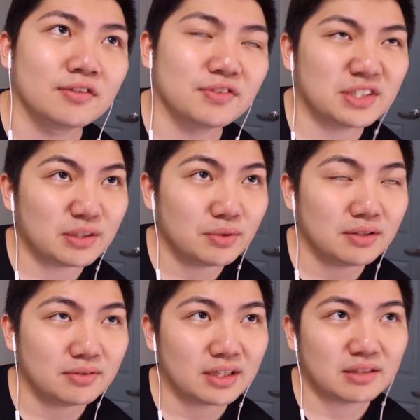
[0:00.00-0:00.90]
For
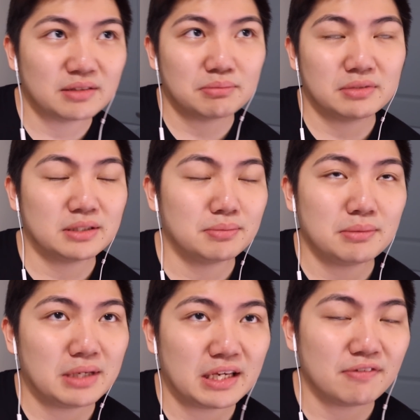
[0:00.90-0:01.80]
someone that's
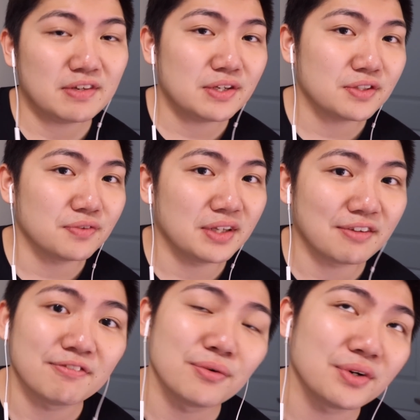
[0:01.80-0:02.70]
been making videos for
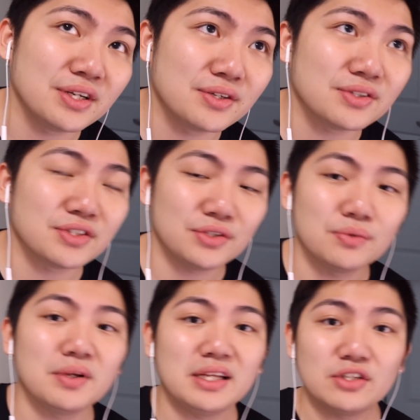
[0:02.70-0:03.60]
like 4 years,
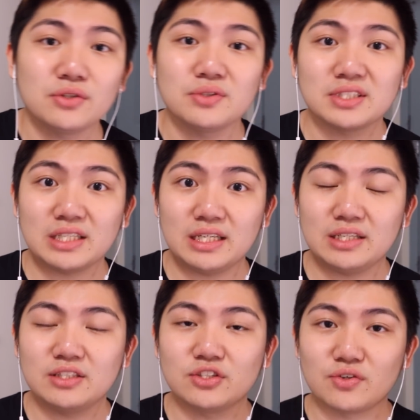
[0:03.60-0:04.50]
you really do
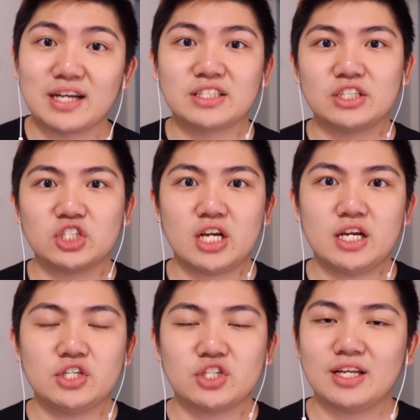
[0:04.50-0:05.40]
see the drastic
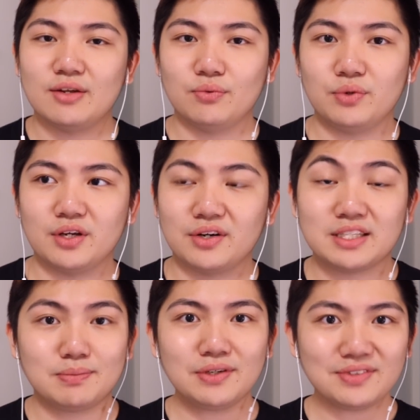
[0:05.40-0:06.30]
change that we are
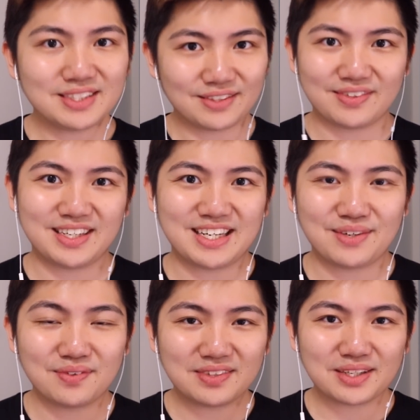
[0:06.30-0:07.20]
experiencing right
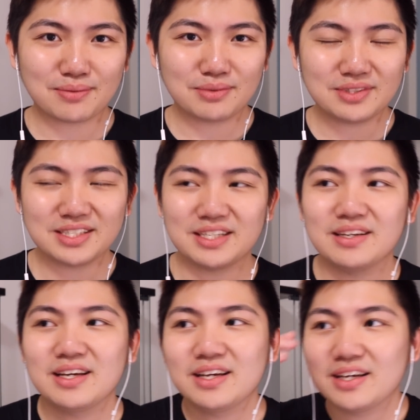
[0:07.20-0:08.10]
now with the
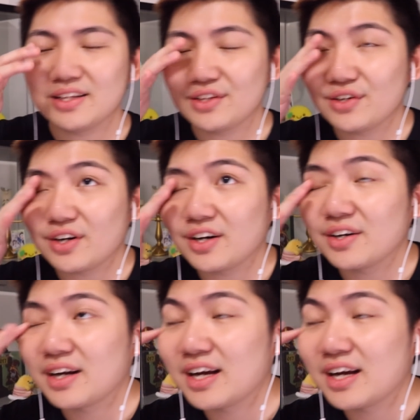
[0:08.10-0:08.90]
community. There are